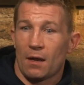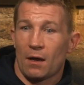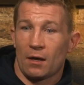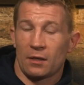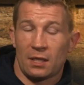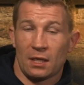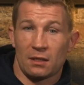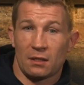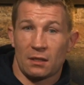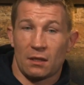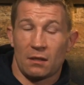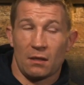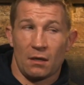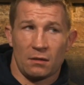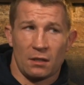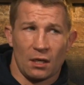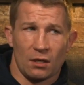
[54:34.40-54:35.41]
I think
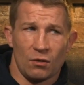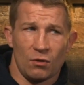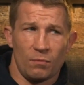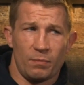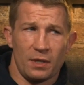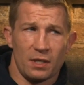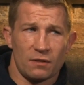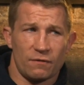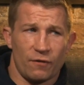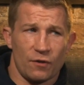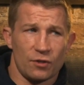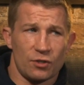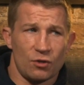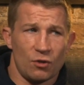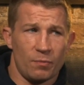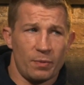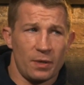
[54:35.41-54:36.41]
that could be his
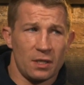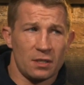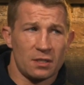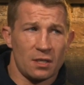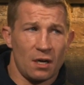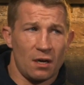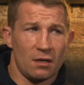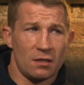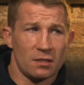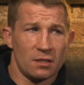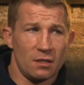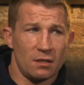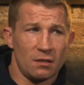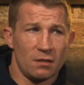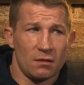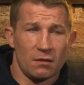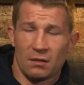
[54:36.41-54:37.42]
first European start, is
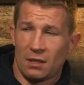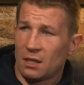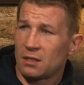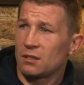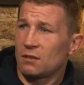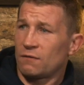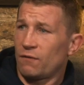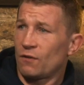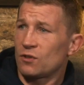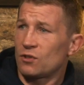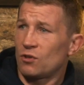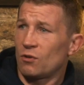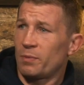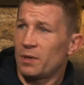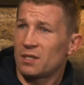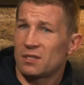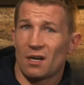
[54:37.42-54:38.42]
it? Yeah. I think mm, it's yeah. his first
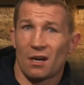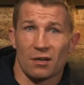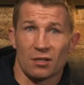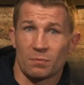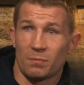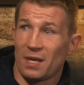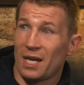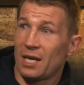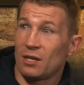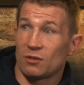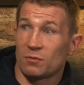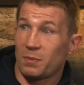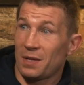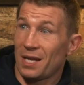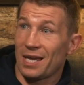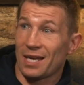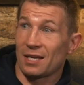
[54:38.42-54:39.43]
European start because Blade is
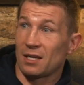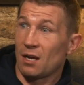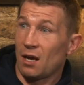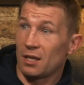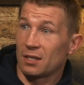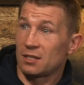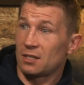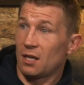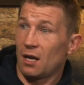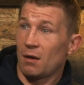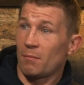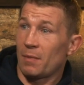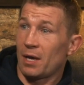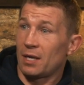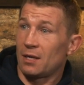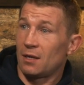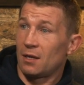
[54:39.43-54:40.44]
playing non-stop, man.